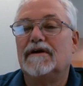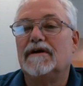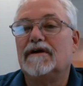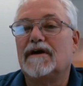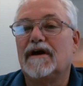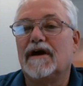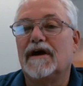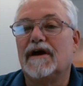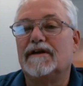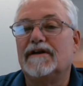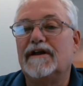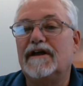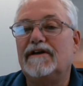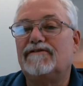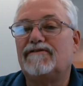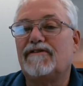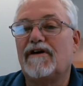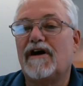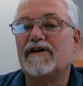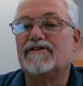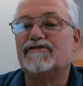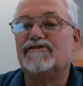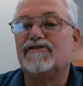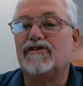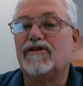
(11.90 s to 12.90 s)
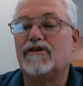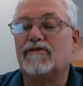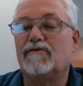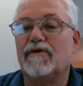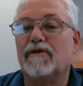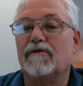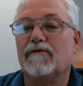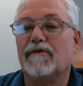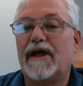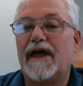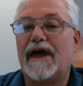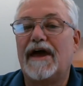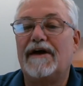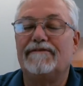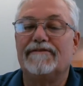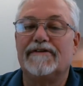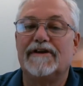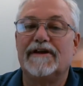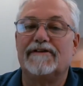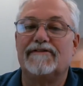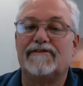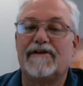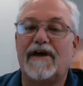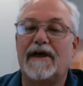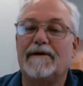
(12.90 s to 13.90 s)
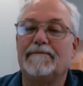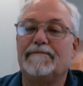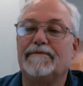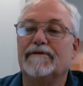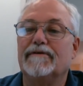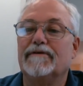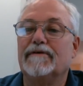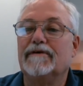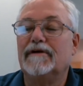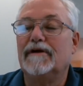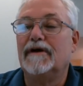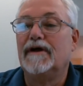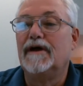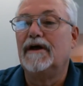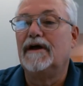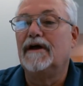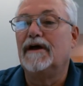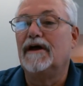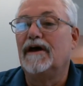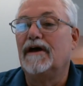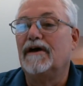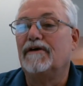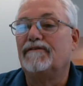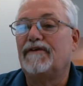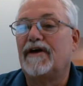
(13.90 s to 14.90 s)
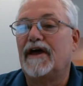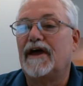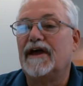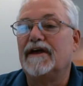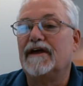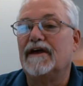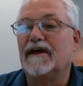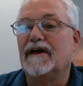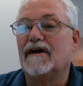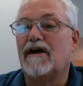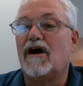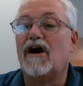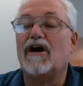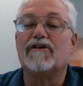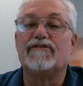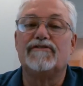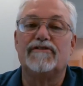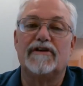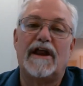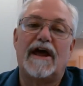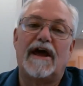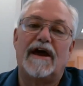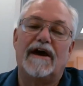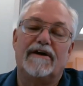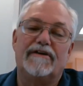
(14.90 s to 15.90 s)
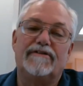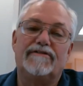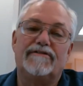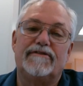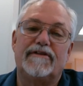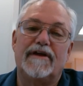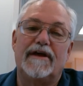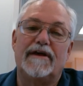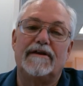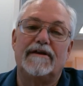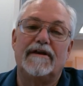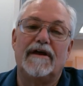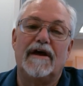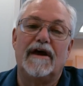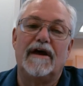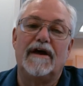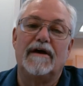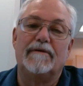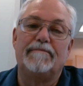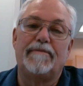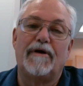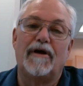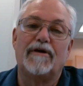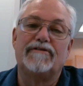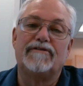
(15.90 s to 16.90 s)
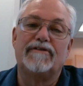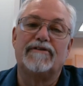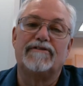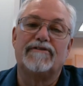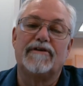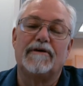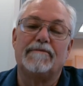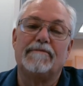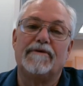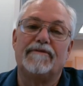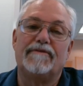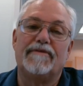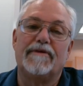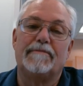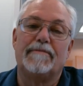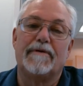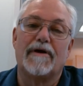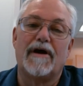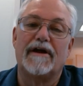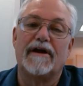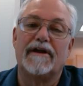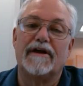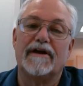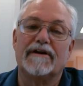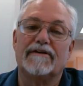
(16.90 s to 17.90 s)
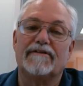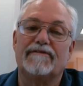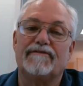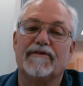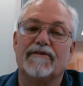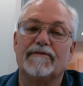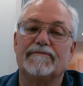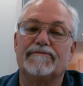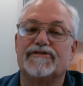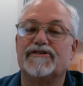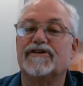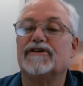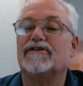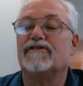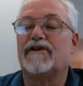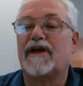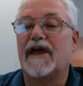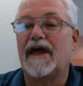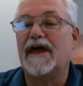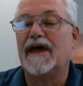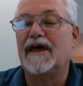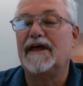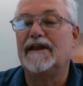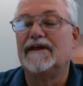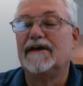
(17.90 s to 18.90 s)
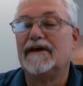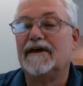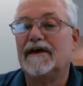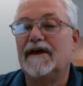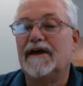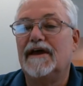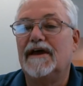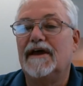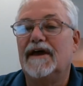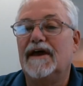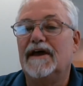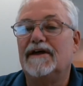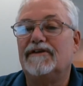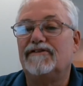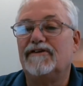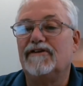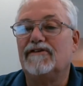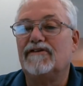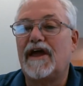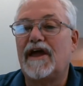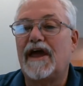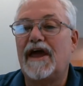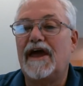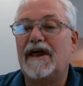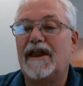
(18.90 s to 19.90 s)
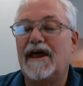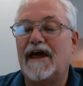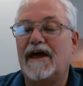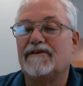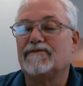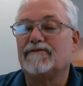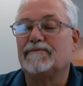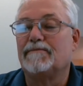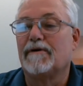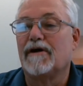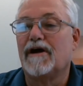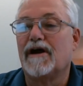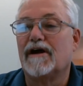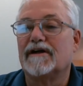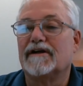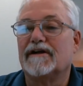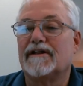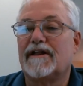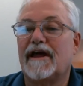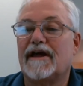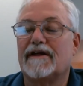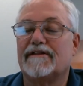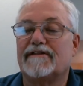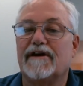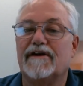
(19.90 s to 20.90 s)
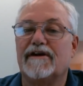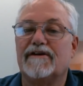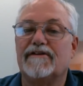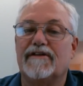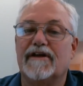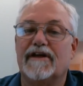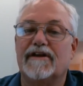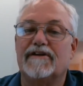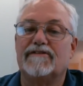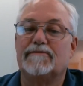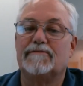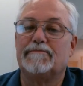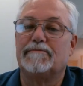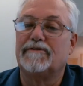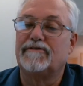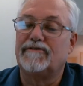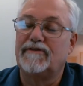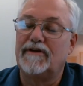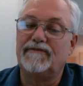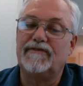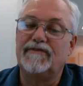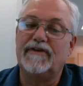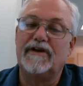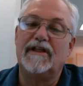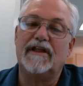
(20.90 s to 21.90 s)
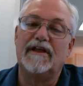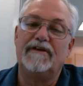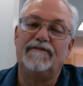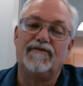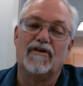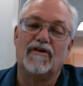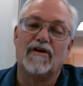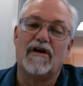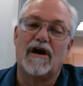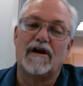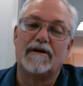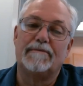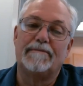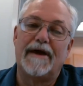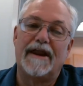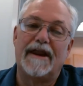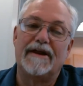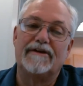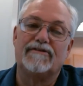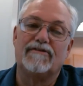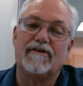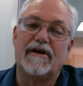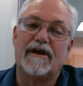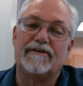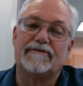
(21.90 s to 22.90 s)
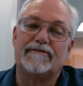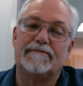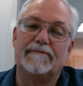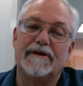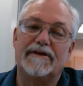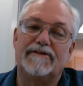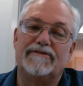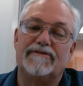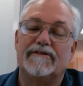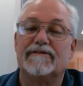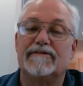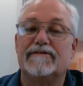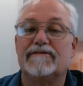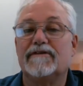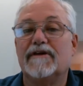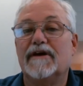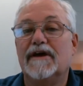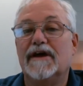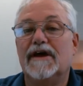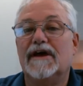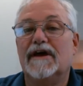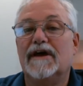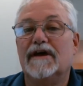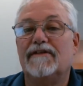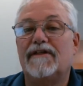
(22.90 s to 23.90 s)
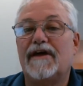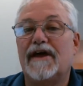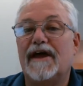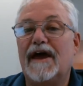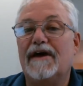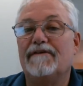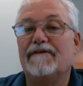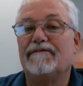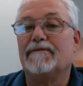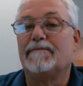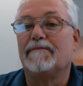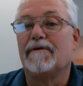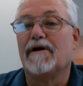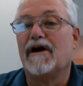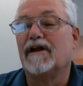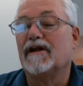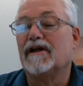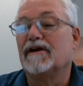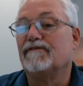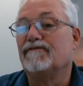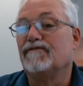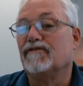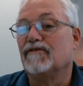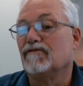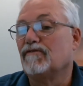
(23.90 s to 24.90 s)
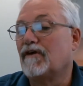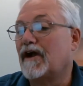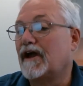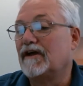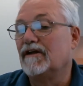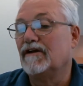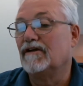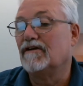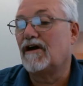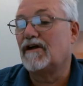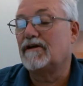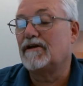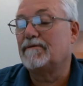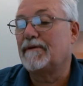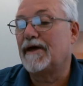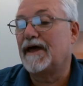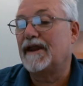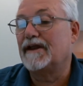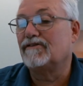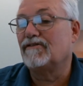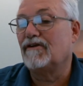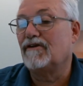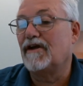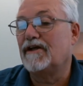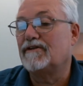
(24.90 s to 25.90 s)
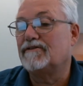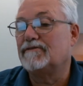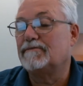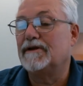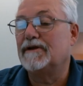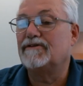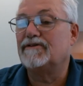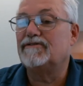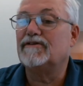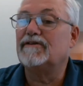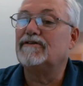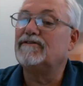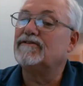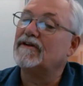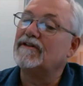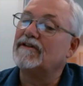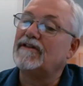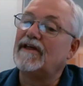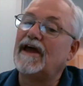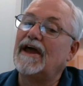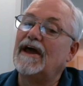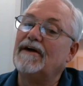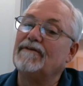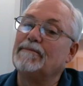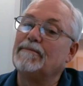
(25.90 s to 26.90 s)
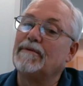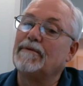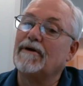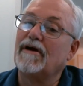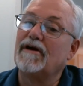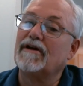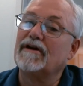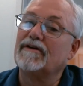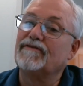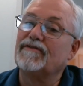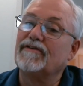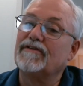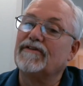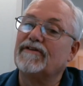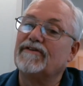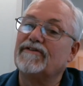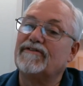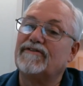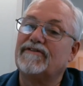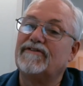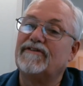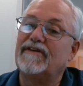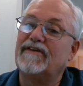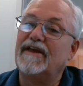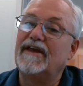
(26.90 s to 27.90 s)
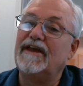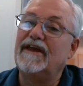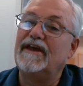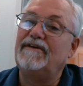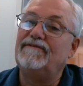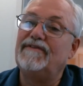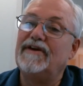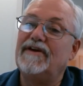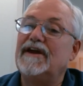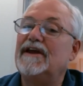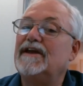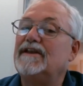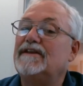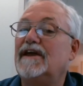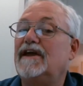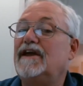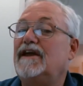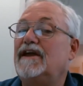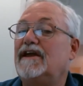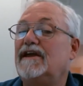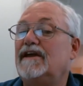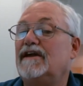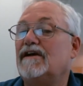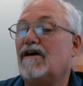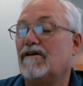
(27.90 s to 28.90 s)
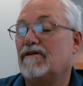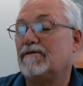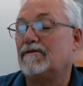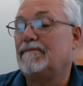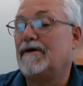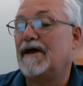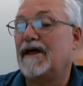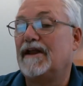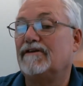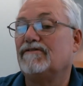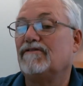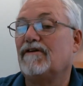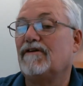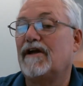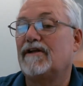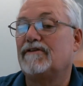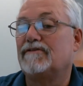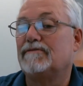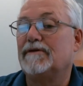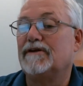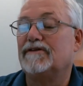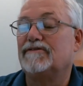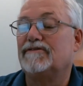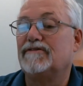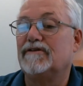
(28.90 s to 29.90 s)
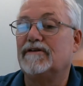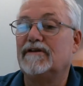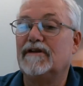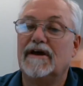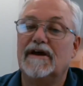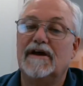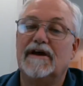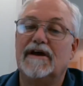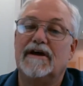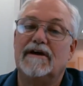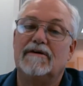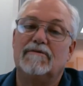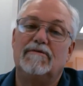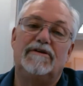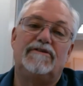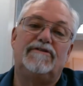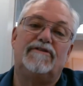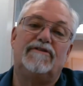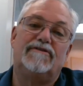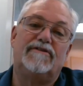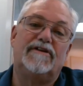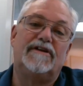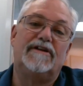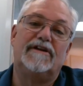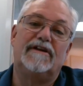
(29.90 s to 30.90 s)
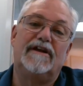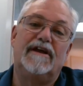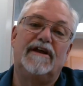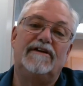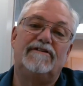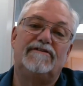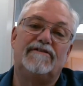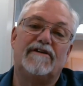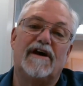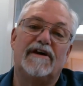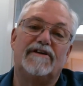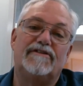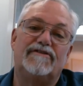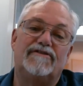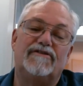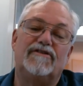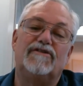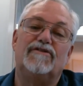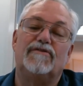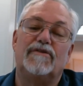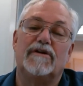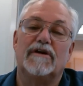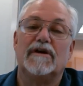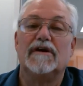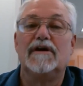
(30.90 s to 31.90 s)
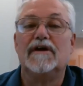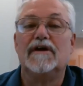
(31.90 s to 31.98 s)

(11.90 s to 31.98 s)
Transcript: Nissan Juke, where we have an example of a auction house that purchased some of the product from JilCat. And JilCat has a product out there that is specifically for automatic transmissions. They have a product for regular automatic transmissions, and they have a product for the CVT automatic transmission, which is in the Nissan Juke.